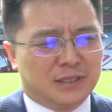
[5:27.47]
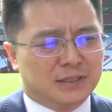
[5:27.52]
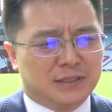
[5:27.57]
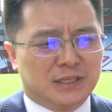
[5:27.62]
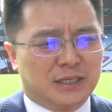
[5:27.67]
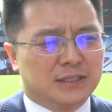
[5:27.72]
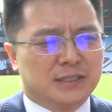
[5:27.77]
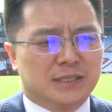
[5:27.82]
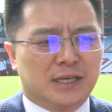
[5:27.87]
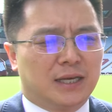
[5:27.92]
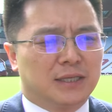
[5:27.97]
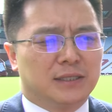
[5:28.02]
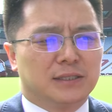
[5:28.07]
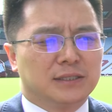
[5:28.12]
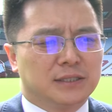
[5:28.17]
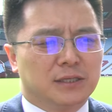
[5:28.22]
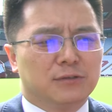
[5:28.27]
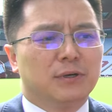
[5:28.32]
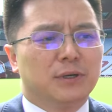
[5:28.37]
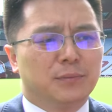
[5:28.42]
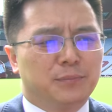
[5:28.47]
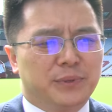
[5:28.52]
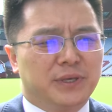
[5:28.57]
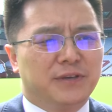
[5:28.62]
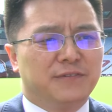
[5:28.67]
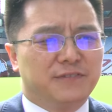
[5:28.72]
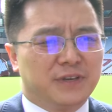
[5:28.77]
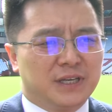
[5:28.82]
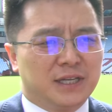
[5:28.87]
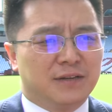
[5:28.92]
they said they will
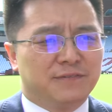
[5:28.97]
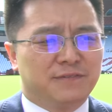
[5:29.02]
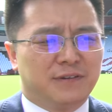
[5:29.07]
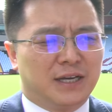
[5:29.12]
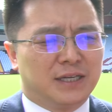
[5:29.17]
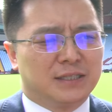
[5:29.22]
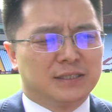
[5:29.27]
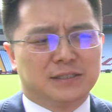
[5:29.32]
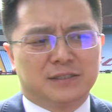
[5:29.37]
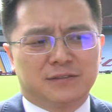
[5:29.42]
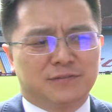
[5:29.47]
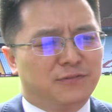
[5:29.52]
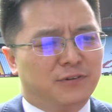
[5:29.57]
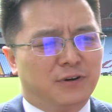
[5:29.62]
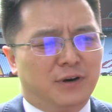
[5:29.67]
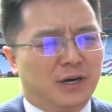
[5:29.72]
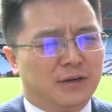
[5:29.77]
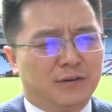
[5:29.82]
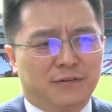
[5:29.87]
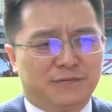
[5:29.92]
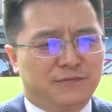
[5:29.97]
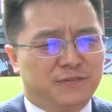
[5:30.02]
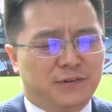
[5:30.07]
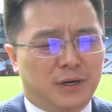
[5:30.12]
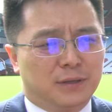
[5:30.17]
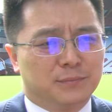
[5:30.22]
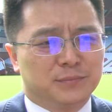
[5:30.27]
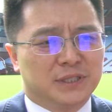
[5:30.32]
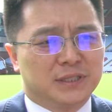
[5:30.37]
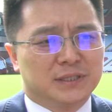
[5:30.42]
be Villa fans
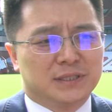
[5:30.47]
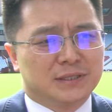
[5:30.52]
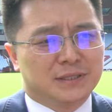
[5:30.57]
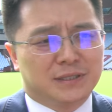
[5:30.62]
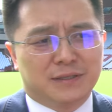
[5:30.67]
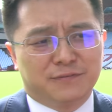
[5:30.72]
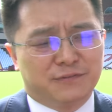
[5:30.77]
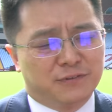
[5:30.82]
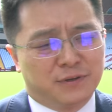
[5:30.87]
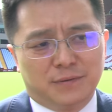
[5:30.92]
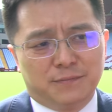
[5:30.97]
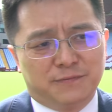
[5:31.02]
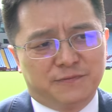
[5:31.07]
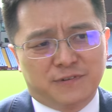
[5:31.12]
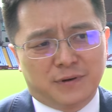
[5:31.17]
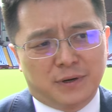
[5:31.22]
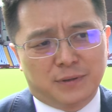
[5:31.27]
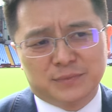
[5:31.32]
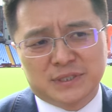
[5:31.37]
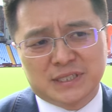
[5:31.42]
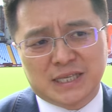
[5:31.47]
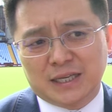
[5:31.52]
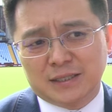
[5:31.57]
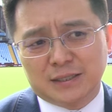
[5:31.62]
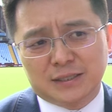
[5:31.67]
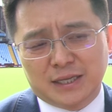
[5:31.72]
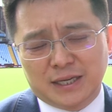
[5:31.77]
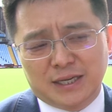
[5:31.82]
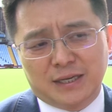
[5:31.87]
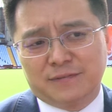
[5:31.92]
from
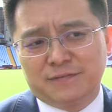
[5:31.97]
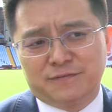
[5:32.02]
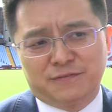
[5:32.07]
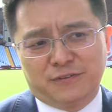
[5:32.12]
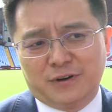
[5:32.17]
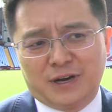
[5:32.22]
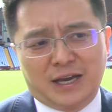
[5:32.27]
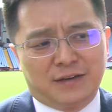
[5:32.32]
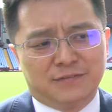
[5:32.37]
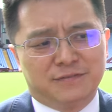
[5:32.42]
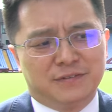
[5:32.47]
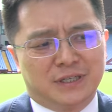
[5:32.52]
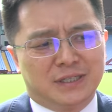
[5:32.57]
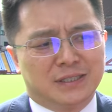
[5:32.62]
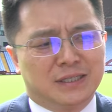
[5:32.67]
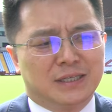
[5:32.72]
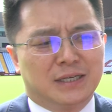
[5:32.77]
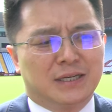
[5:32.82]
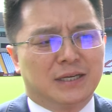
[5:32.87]
that day forever.